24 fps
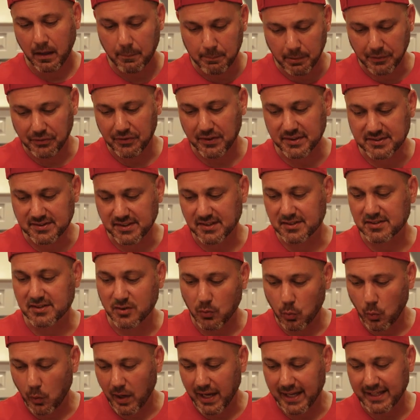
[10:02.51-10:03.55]
But this is the
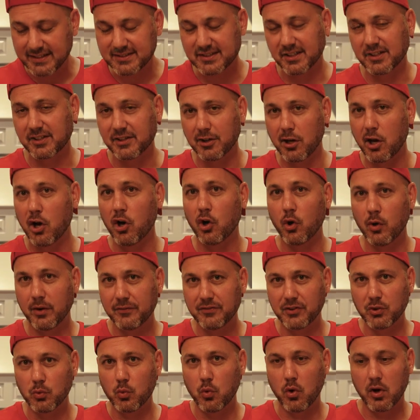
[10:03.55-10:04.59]
way to go
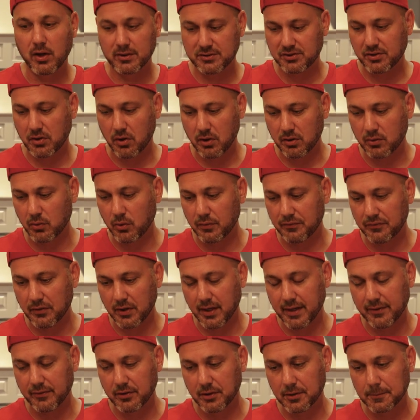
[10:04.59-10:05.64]
if you want charcoal
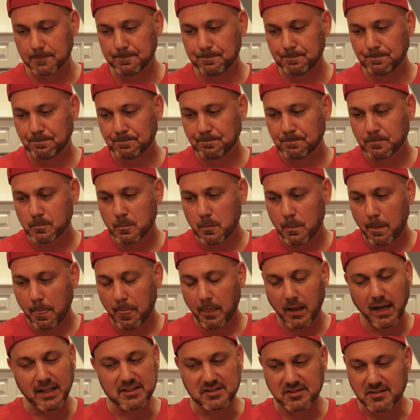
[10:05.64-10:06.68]
flavor.
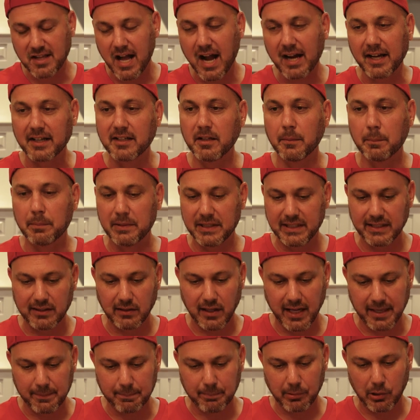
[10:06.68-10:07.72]
It's not gonna be
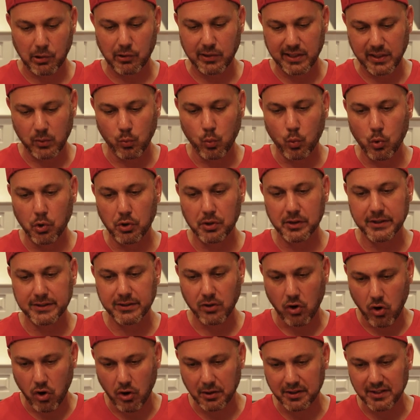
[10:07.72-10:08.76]
like burning wood
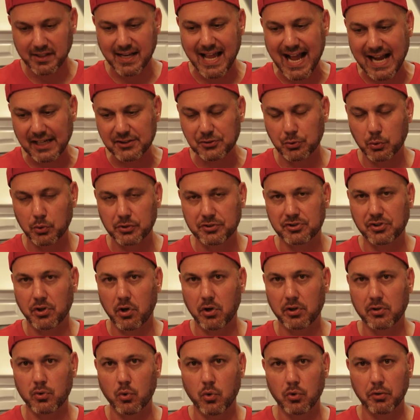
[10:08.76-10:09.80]
on an actual
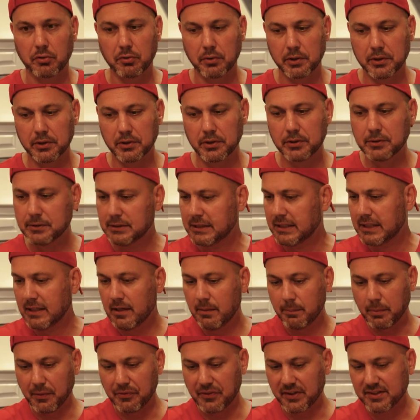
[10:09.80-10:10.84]
charcoal grill,
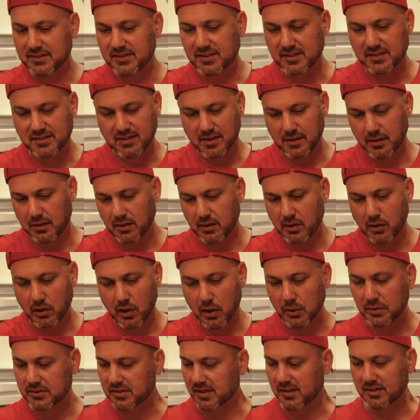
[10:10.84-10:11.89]
but this is the
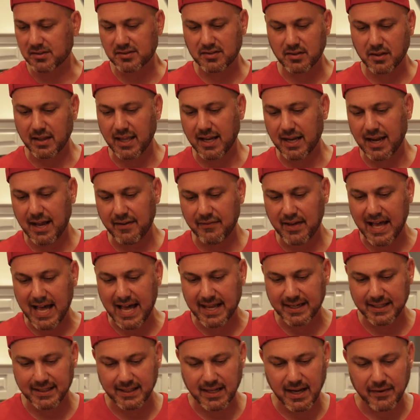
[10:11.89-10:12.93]
closest that I've
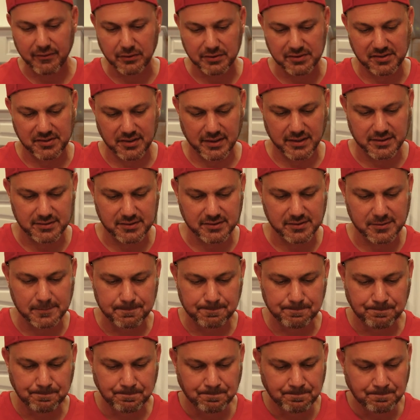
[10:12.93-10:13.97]
had it ever since.
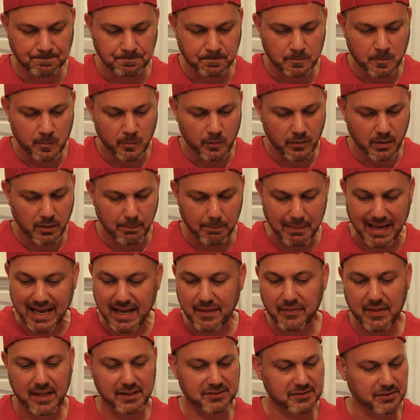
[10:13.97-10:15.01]

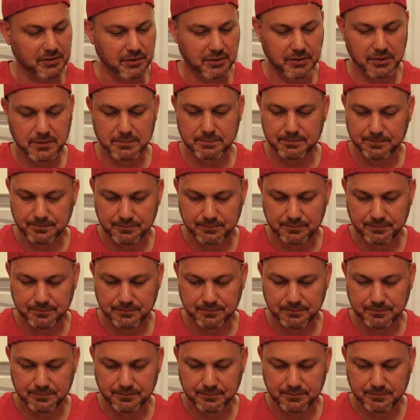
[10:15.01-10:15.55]
Man, that's good.